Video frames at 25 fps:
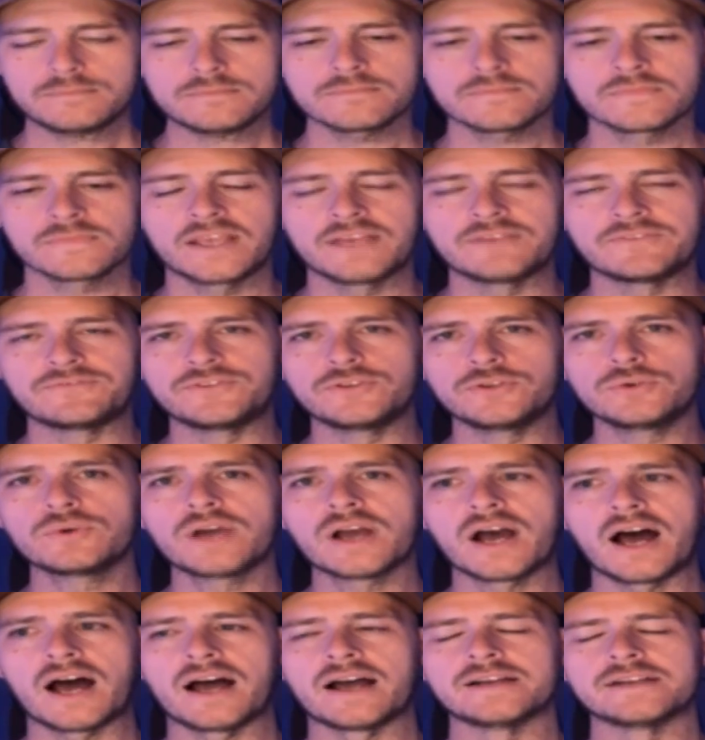if you
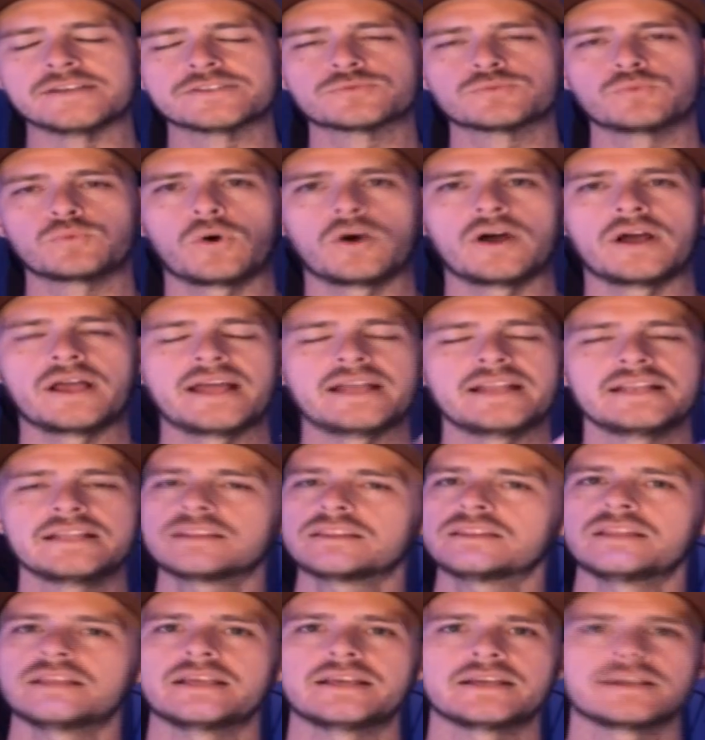guys want
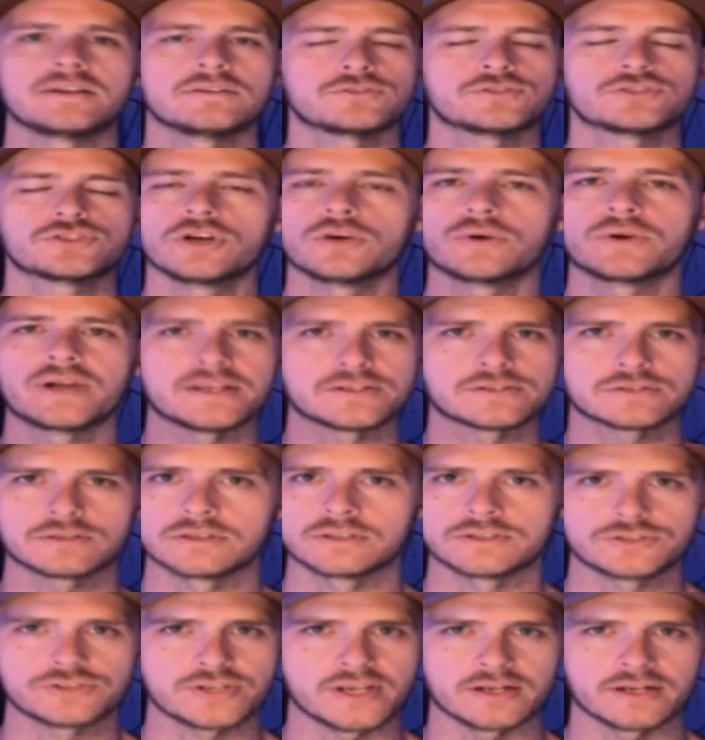anything showcased on
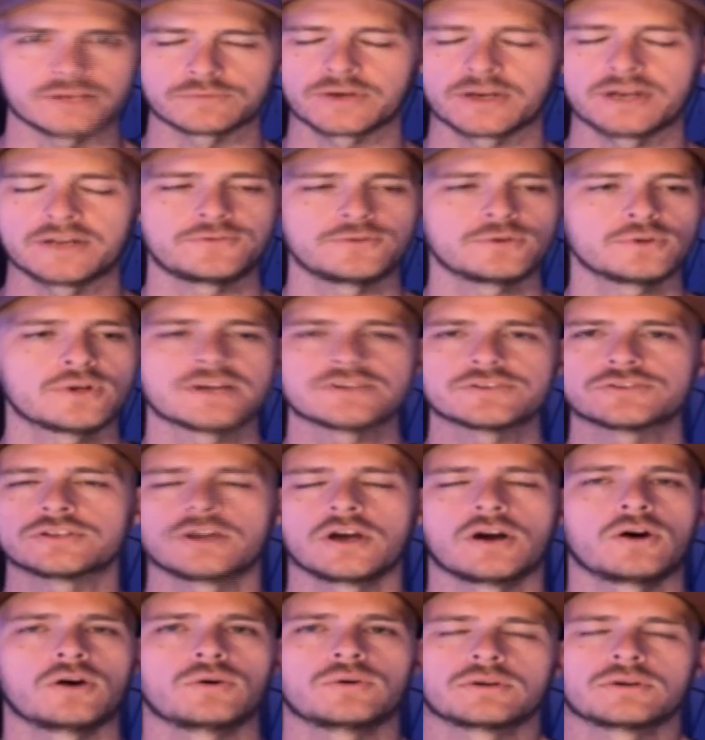the channel, right? If you guys
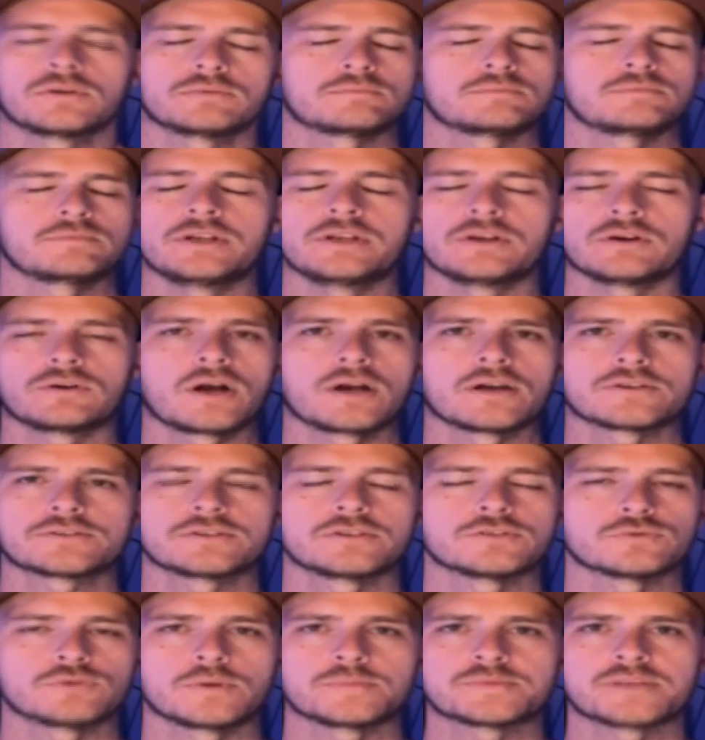go to,
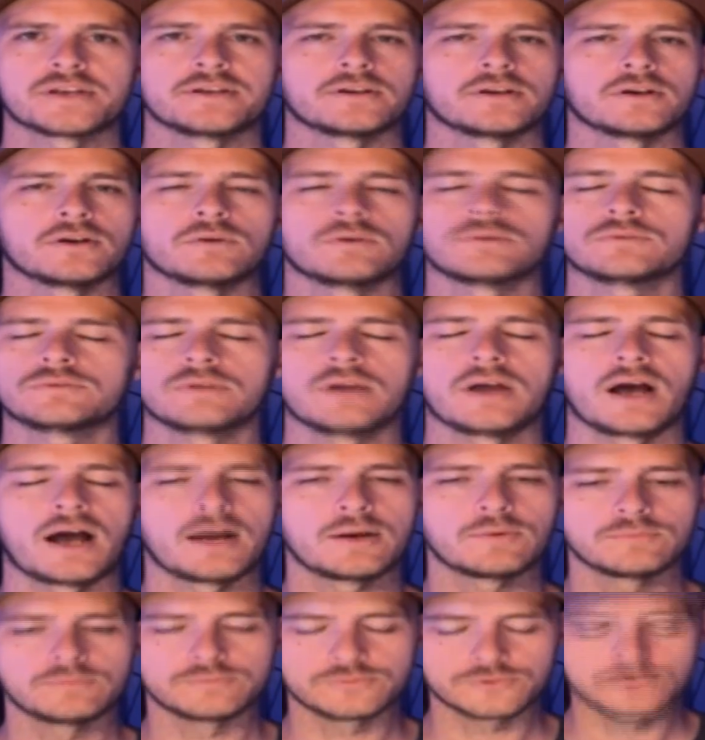Costco's website and
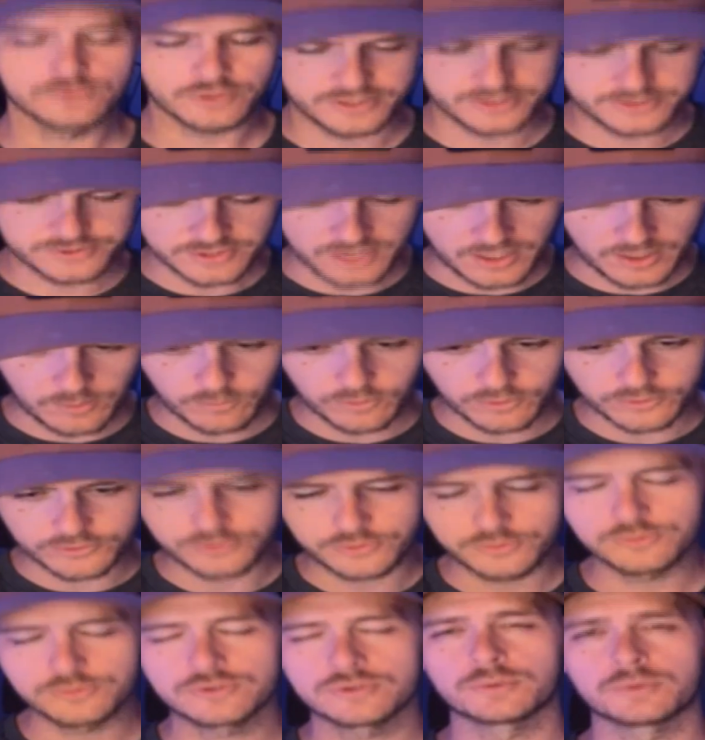go, Trace, I want
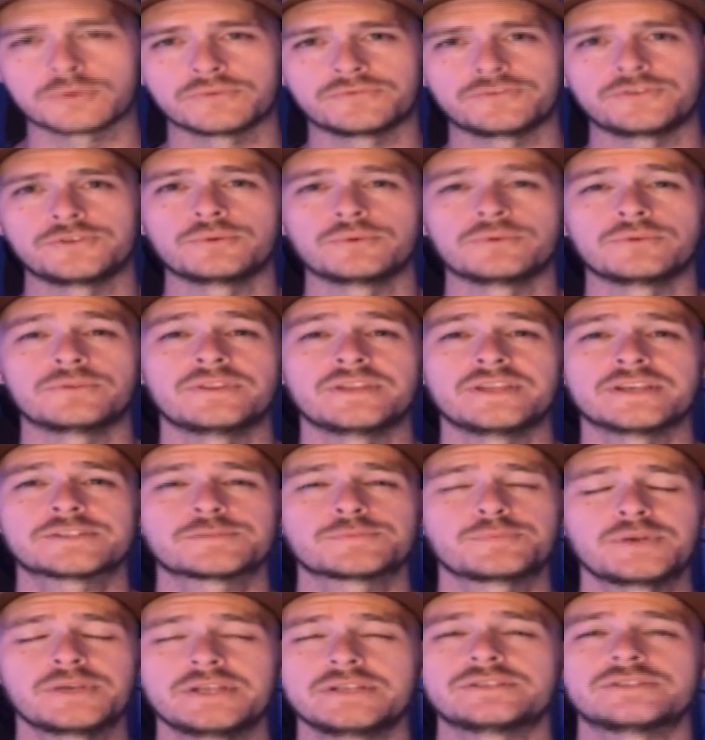you to review this
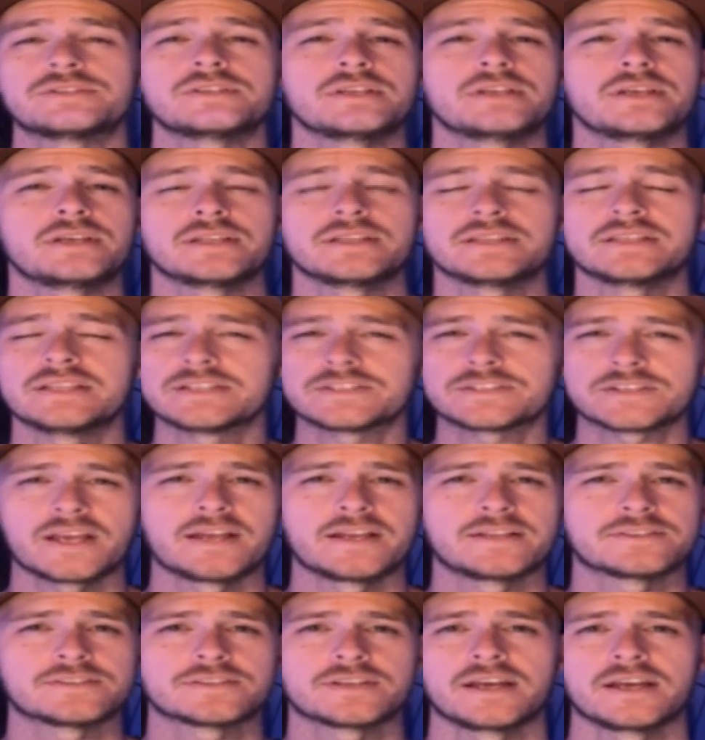PC and this
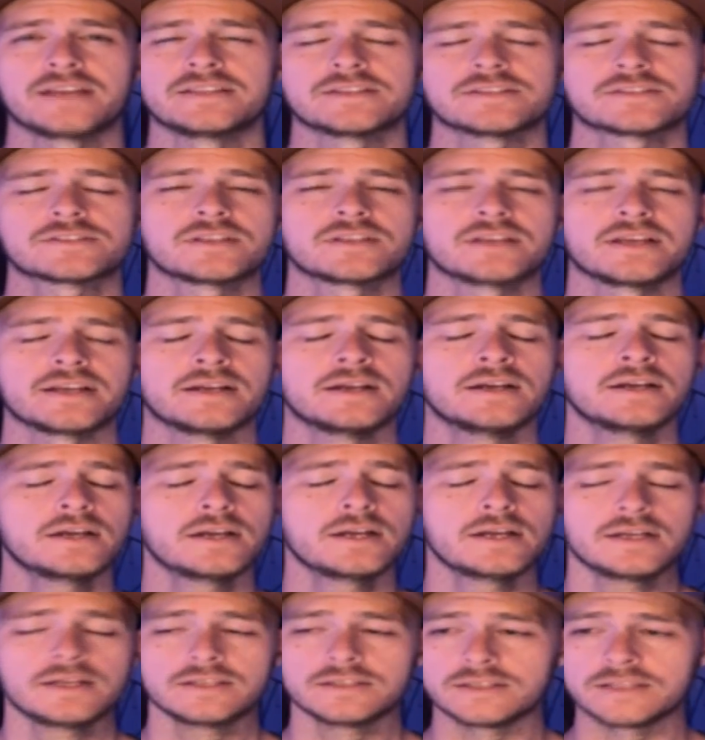headset and this thing,
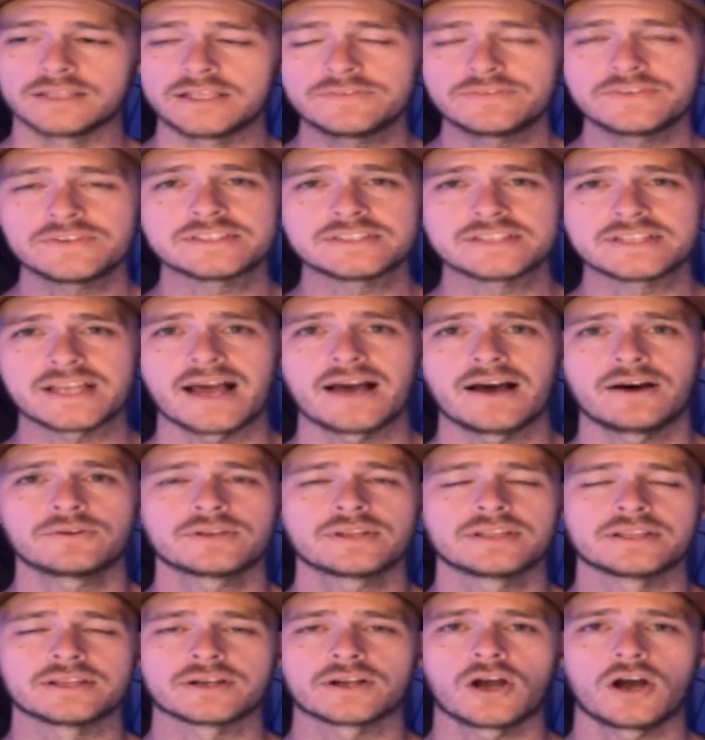leave it
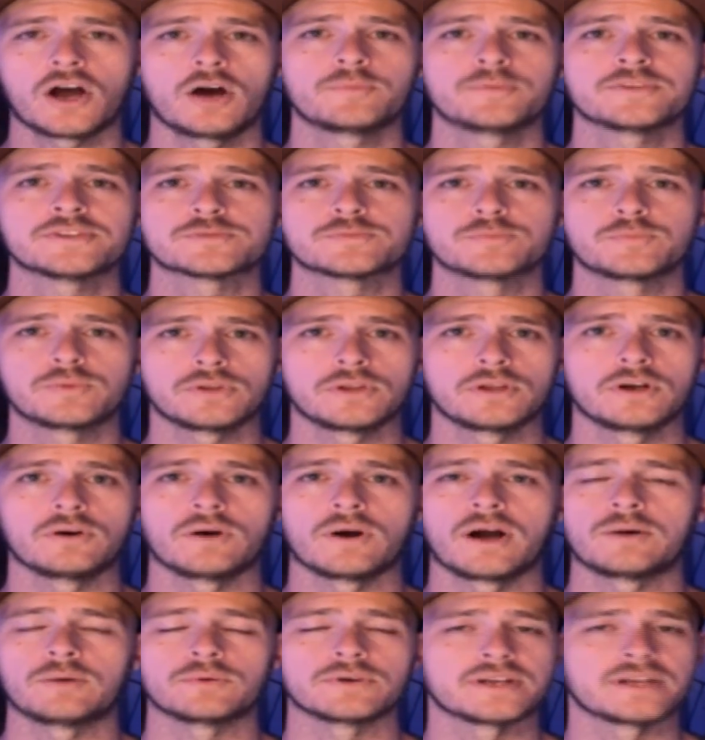down in the comments below.
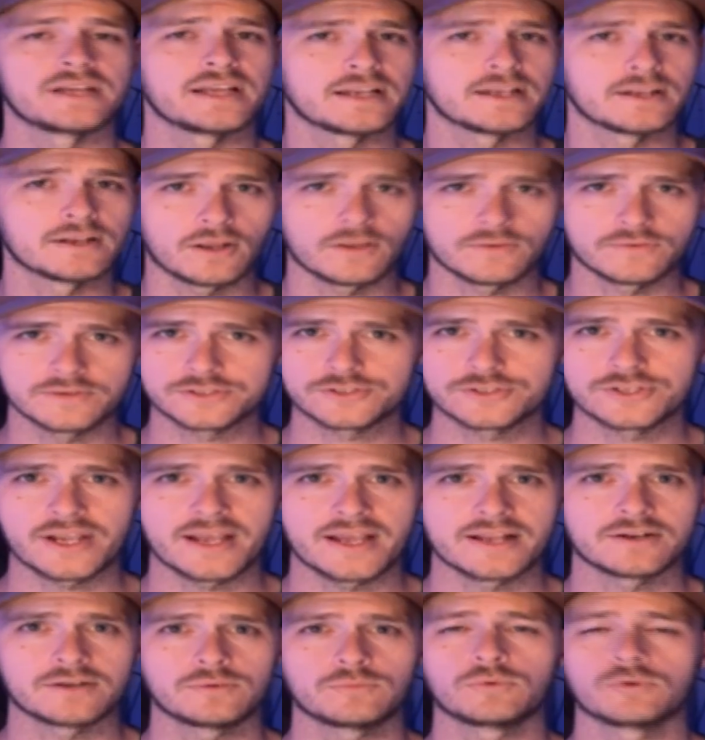I will get it on the
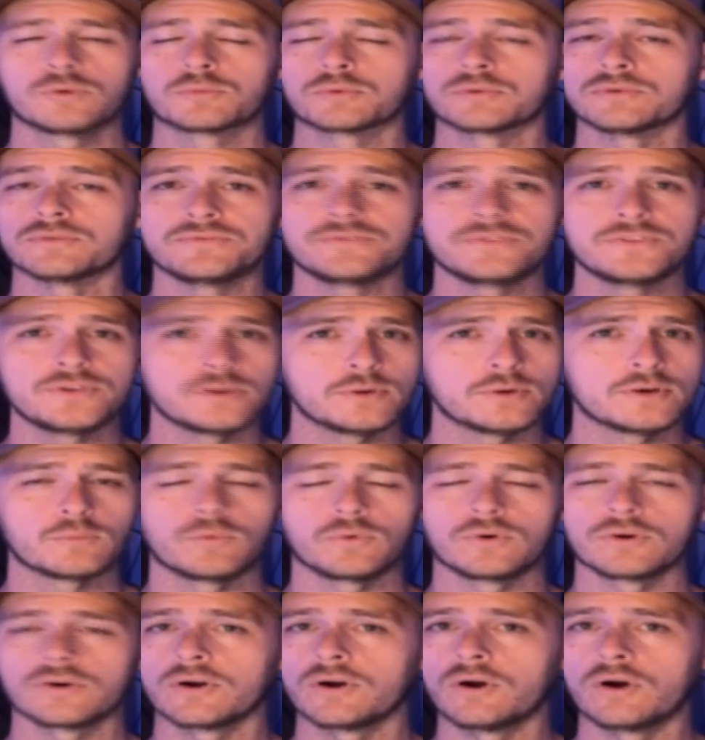channel. We'll review it.
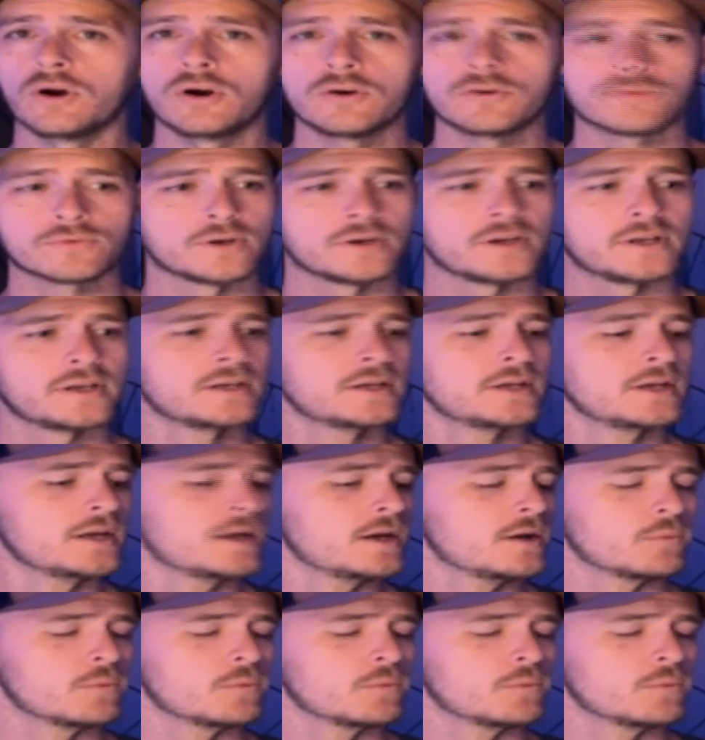We'll go over it.